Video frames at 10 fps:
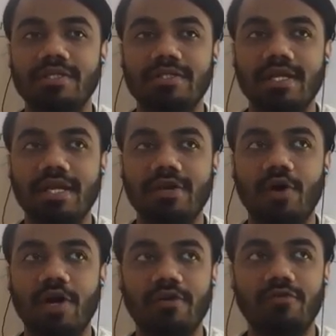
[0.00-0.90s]
Just think,
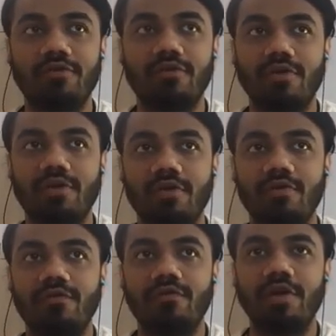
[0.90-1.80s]
what if
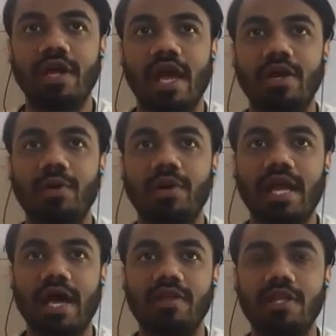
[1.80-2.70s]
we don't
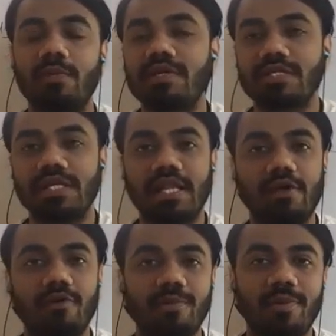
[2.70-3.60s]
have any muscles
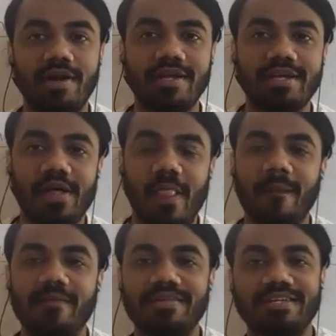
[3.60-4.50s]
in our body,
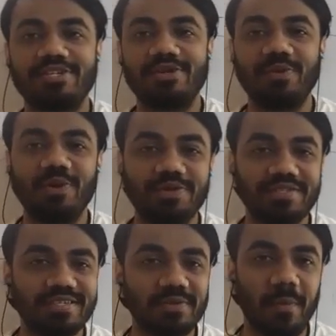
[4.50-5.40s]
just
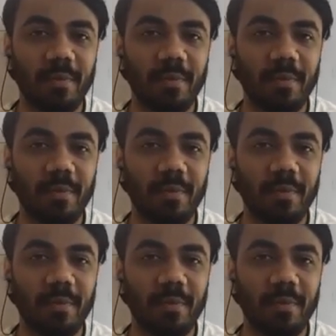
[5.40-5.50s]
bones?